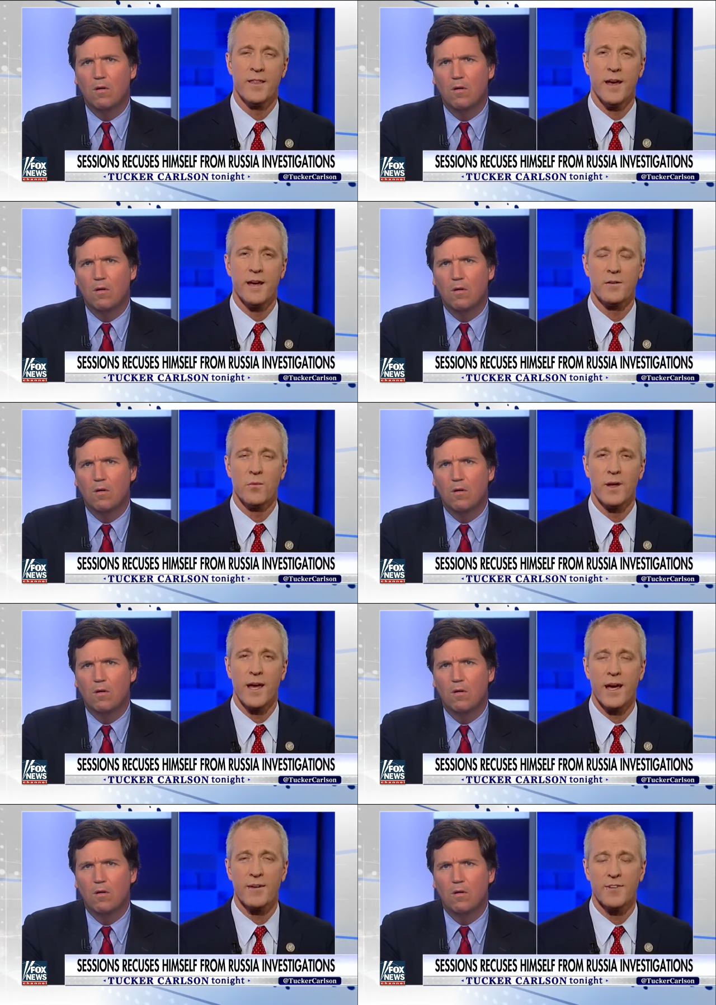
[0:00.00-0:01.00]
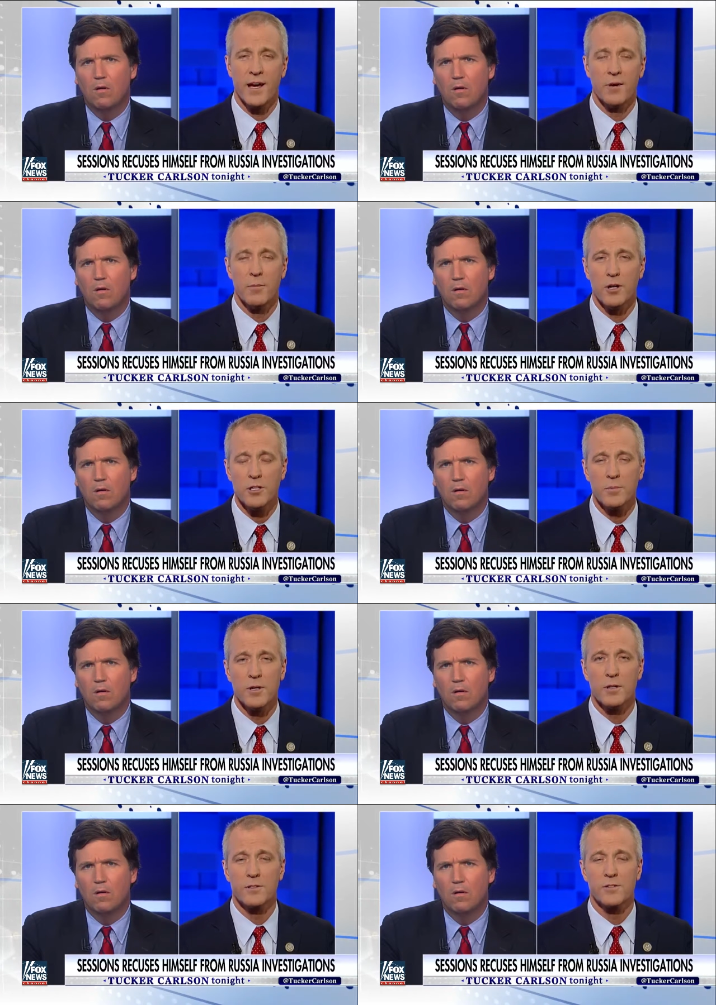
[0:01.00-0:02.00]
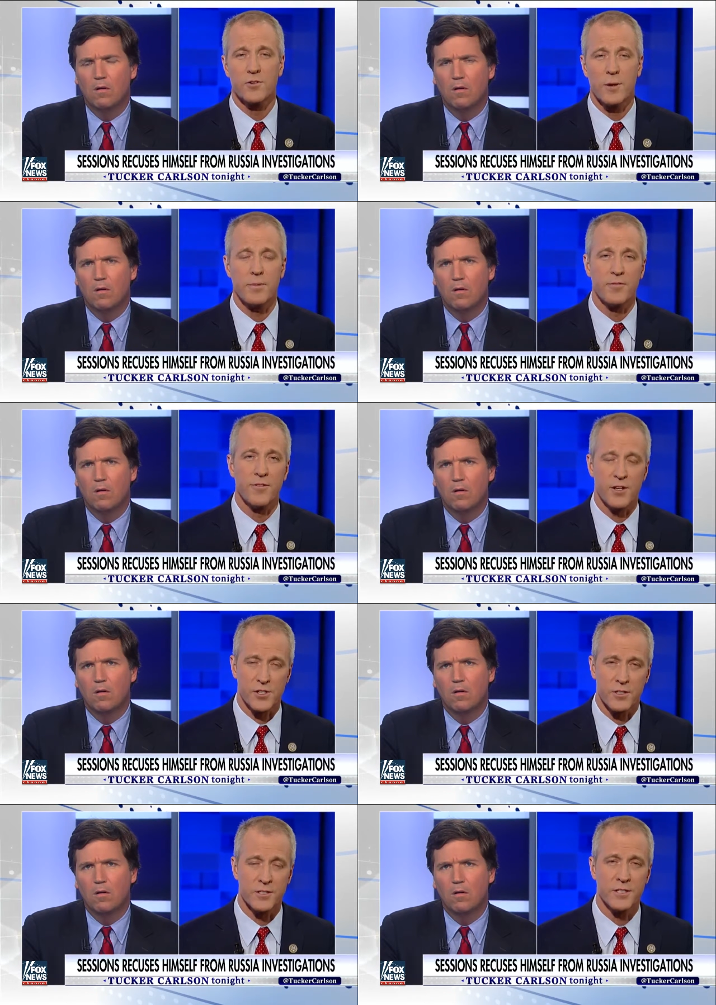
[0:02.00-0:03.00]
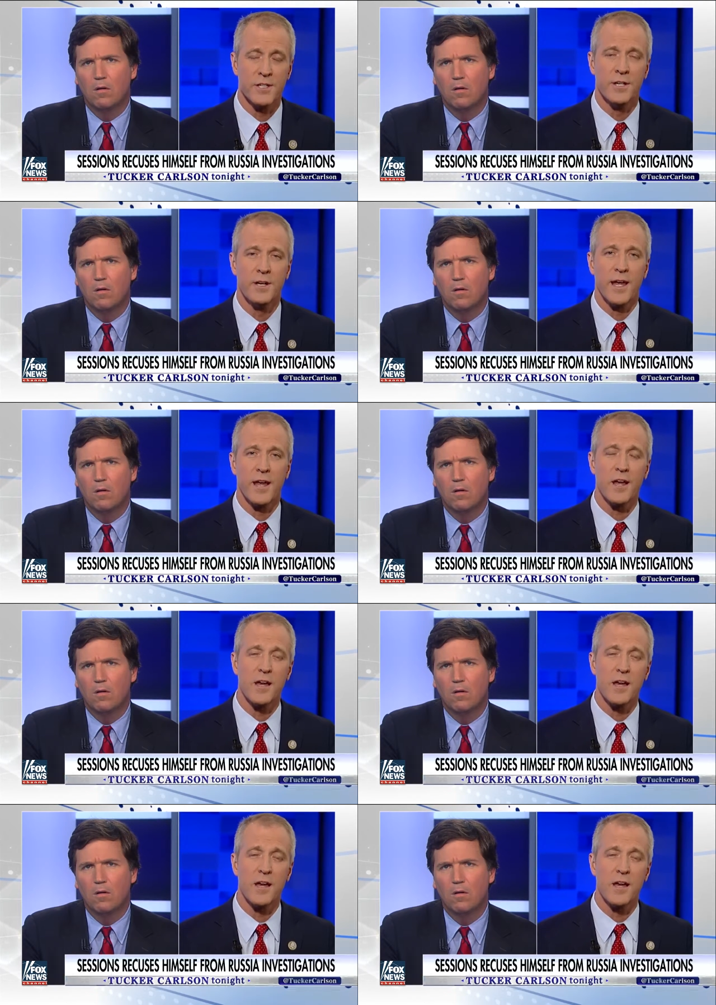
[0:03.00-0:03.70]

Speaker 1: that we have now multiple Trump officials in